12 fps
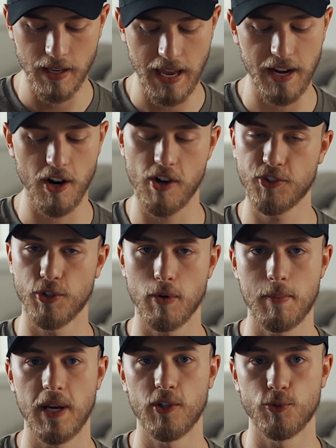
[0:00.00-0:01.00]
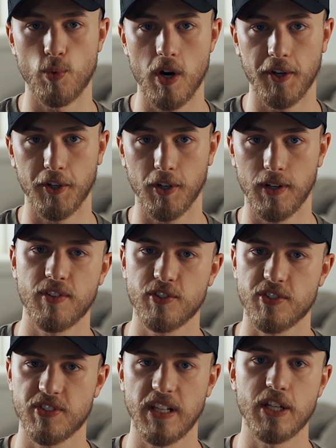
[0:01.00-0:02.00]
And it also repels water. If there's
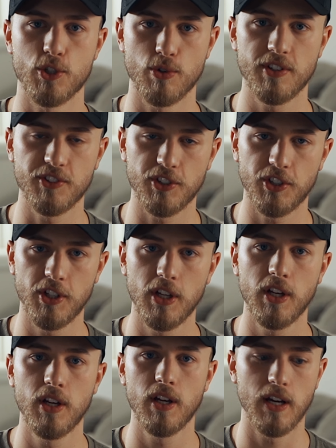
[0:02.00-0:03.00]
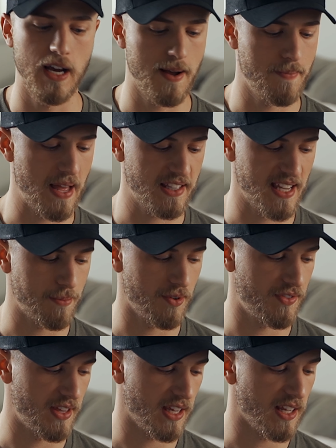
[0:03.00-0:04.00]
a slight drizzle, that type
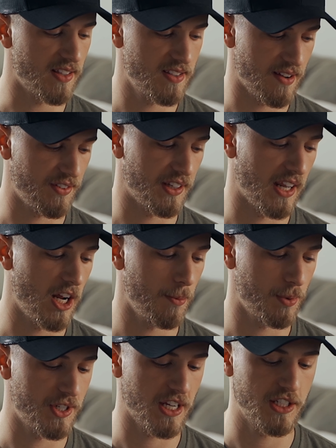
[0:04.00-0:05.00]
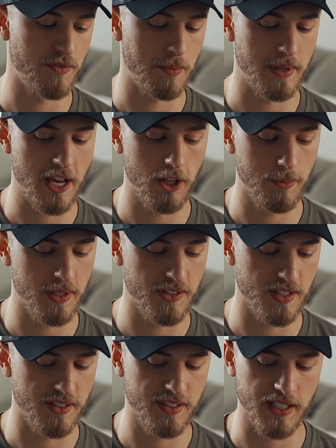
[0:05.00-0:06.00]
of thing, it's definitely going to help protect you from the
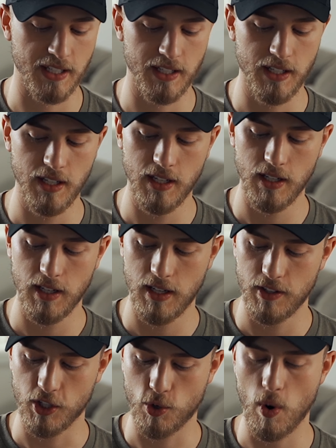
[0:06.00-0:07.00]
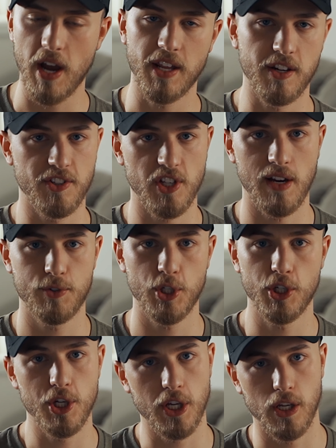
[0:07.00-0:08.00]
elements. It's like the quietest soft
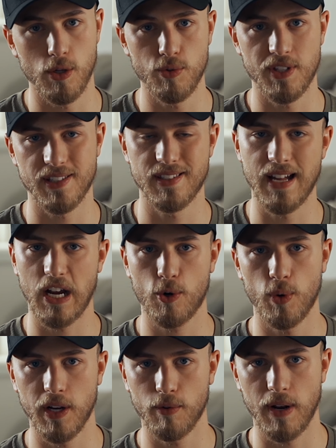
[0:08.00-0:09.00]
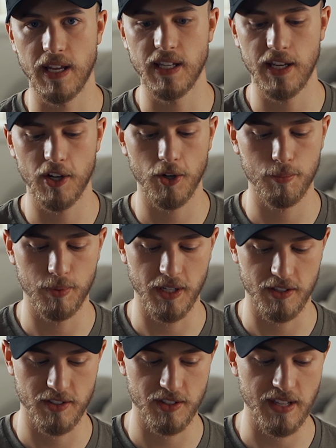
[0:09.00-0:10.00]
shell you can use that's not quite rain gear, but
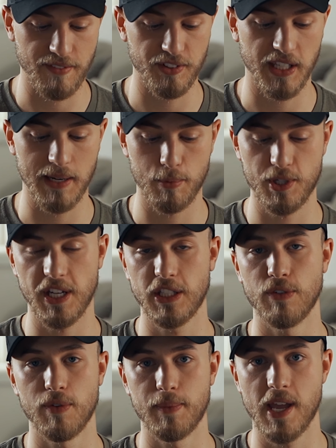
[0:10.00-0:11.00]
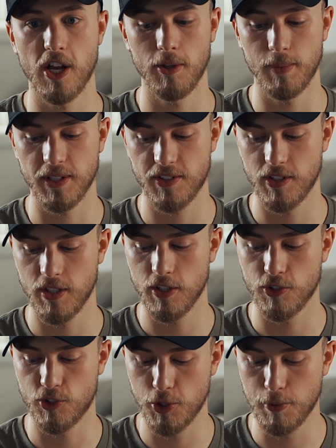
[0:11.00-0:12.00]
it's definitely going to protect you from the elements.
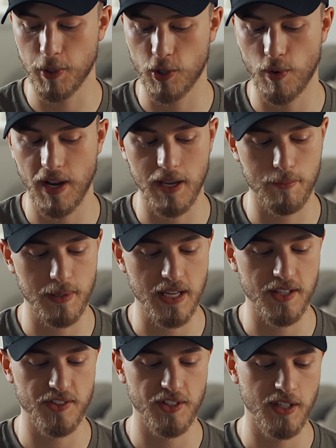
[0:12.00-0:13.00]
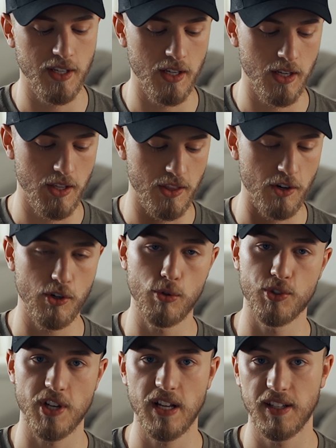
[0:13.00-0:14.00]
Super quiet piece. Their new
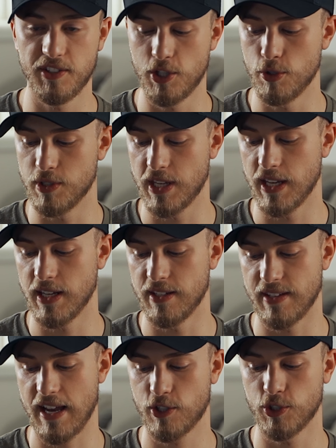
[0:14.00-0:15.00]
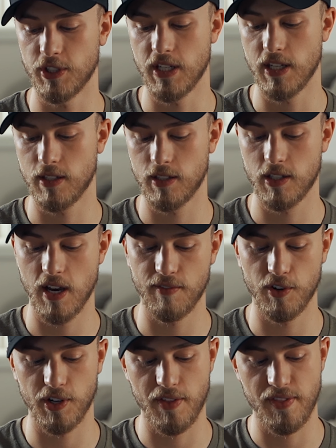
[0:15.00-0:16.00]
Solitude kit is actually
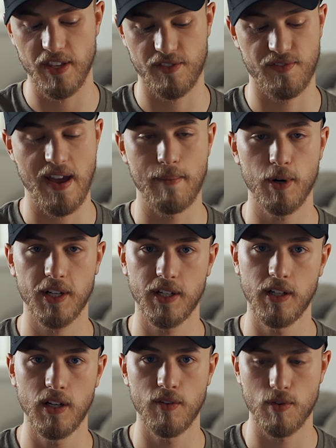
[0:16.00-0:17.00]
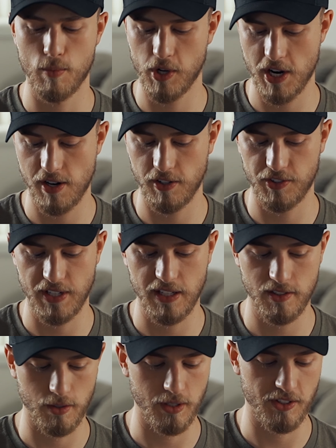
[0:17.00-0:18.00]
covered in this fabric, from what I
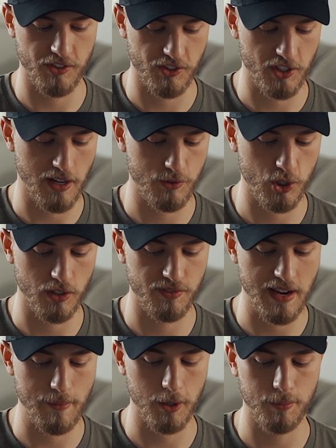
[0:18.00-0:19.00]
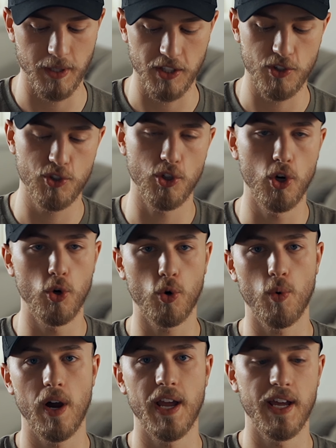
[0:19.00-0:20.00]
understand, so it is a soft shell fabric, but it's so
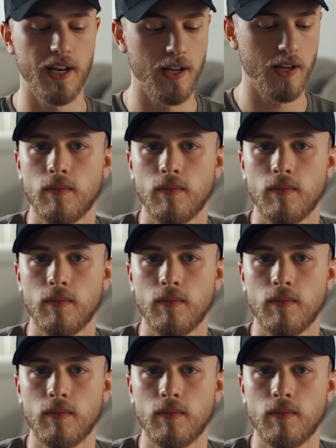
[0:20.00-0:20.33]
quiet.